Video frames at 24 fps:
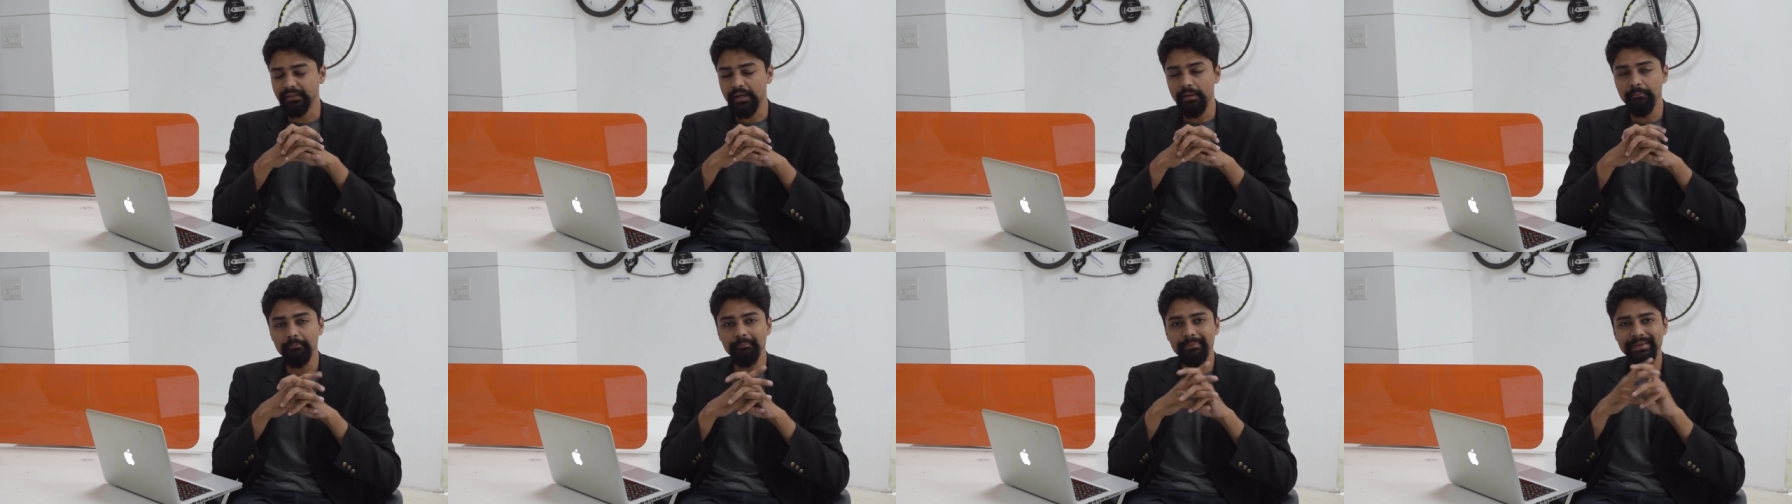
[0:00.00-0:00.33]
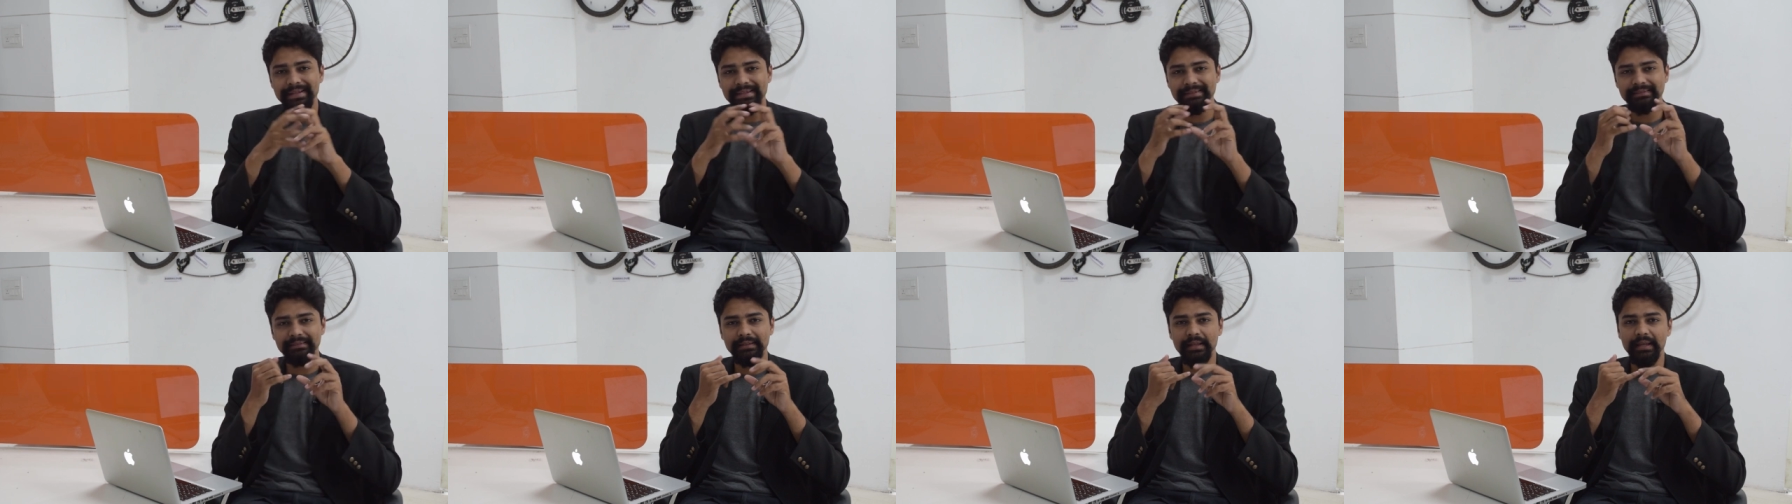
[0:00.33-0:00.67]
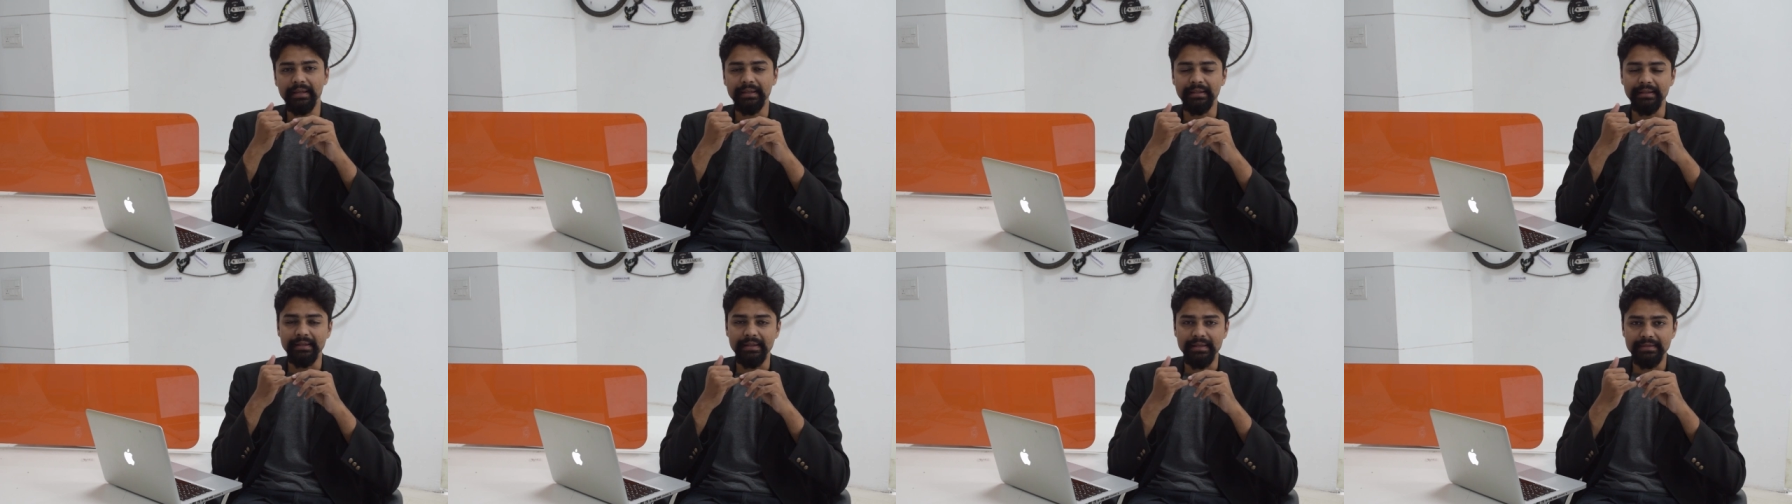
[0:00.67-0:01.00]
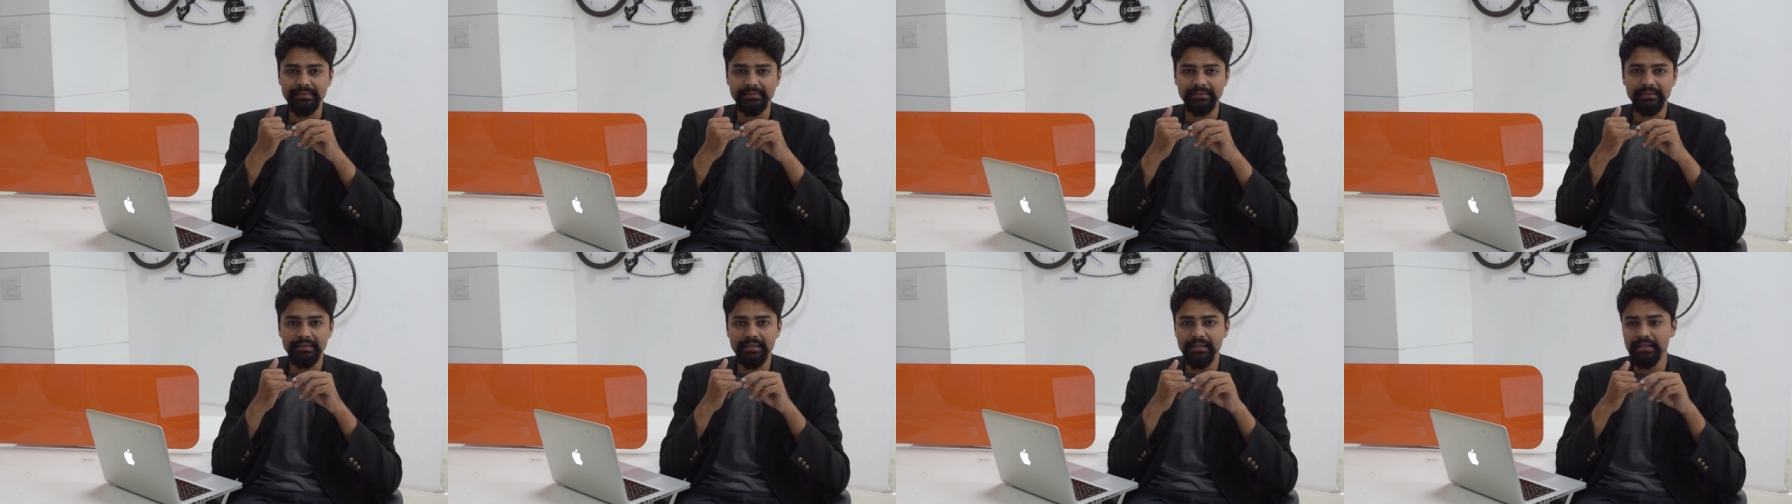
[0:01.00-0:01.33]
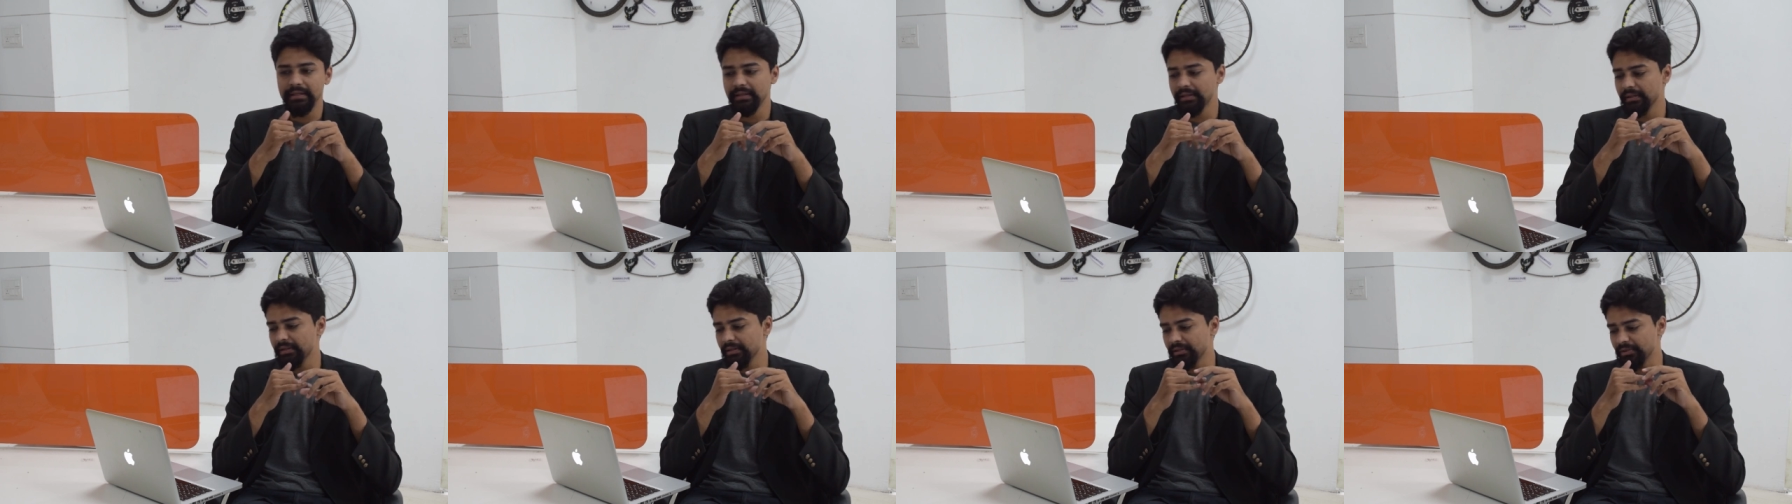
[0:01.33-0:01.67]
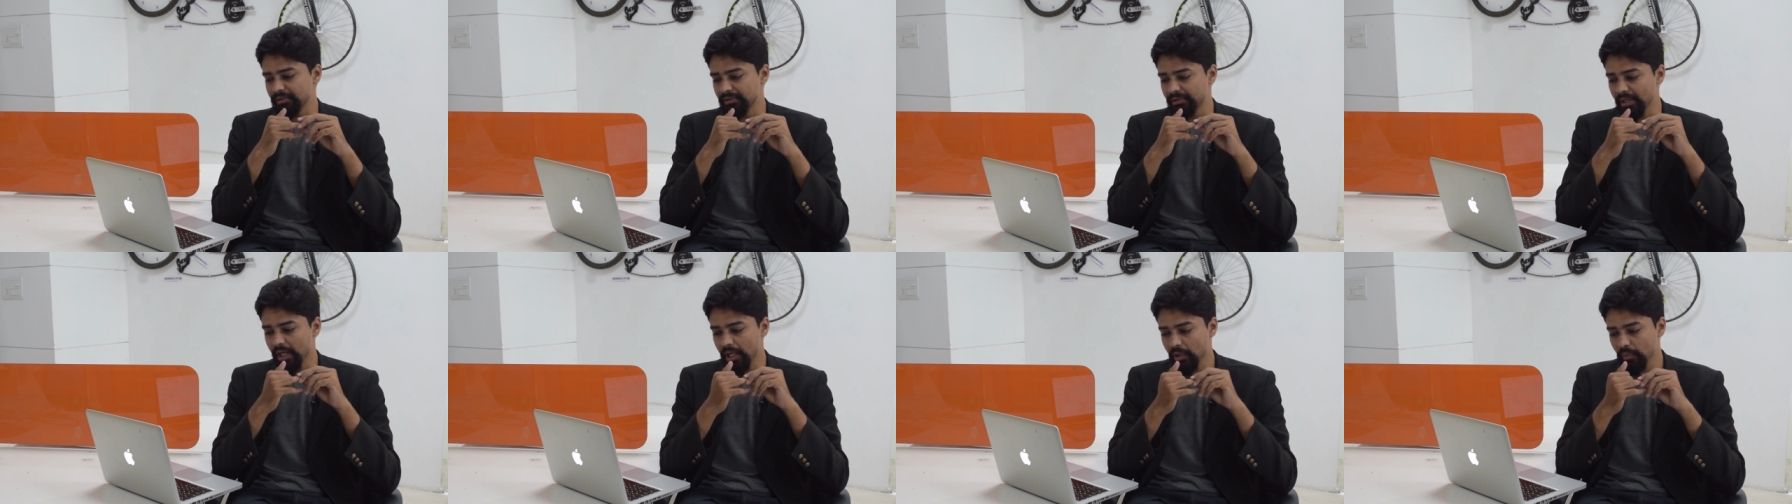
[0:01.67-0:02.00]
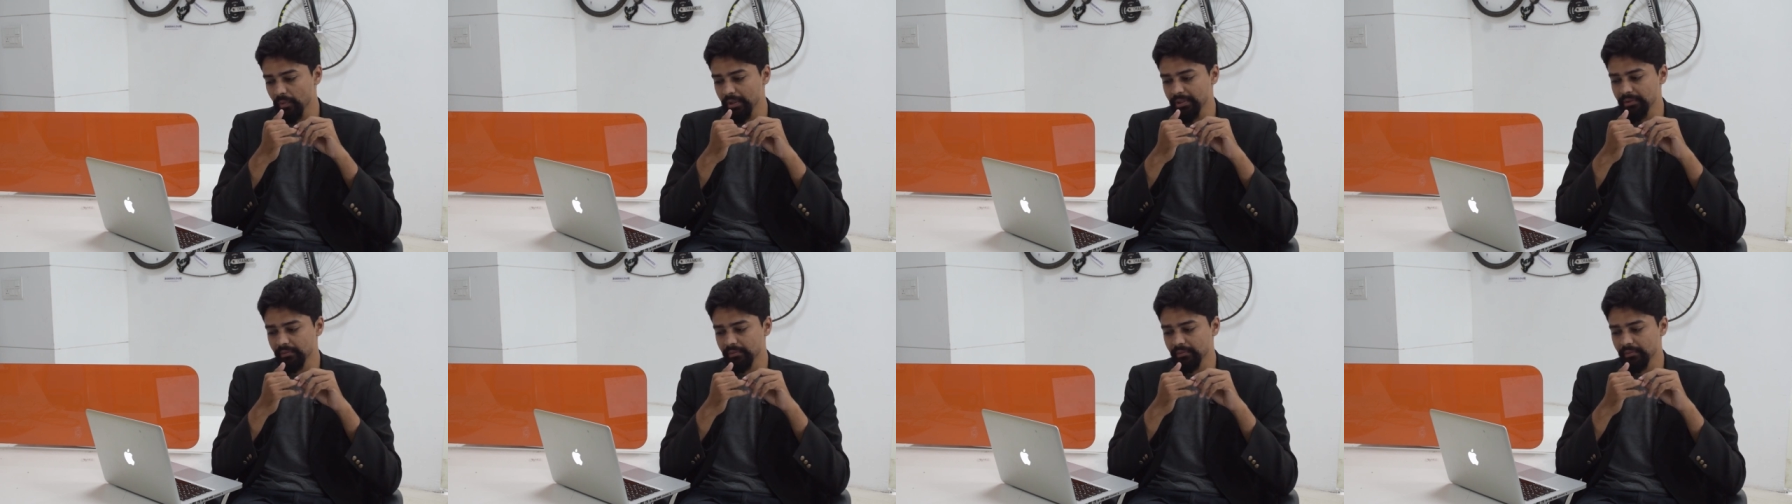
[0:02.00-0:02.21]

Companies like Nestle, Jaro